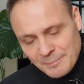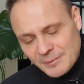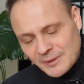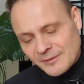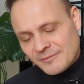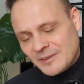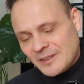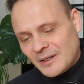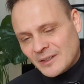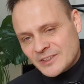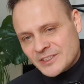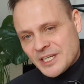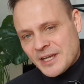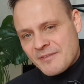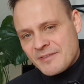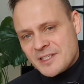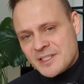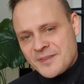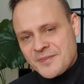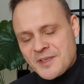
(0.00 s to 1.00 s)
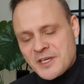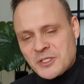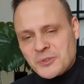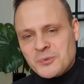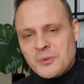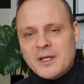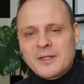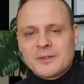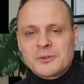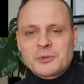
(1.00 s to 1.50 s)
of longevity in
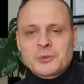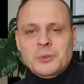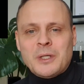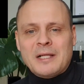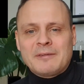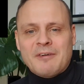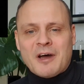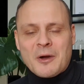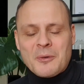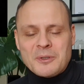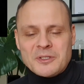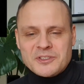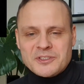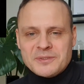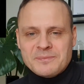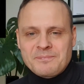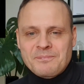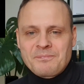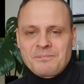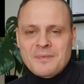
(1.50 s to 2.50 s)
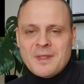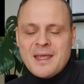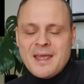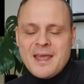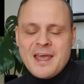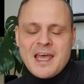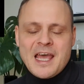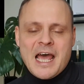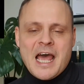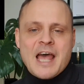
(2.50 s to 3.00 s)
this one? 12 hours.
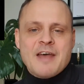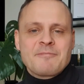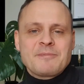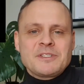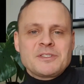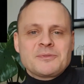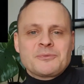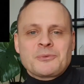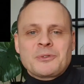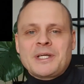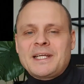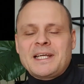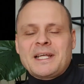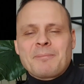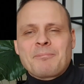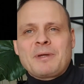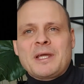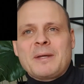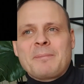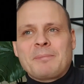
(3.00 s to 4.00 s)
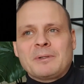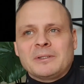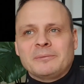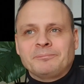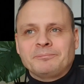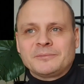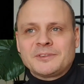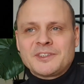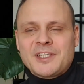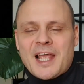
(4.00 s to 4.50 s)
I've been reading
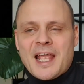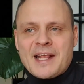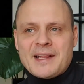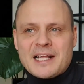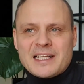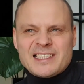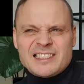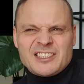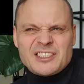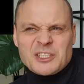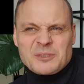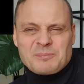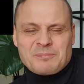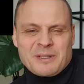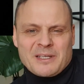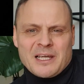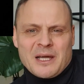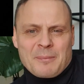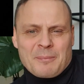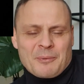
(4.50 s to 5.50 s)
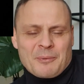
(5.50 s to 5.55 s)
people saying that they just pick up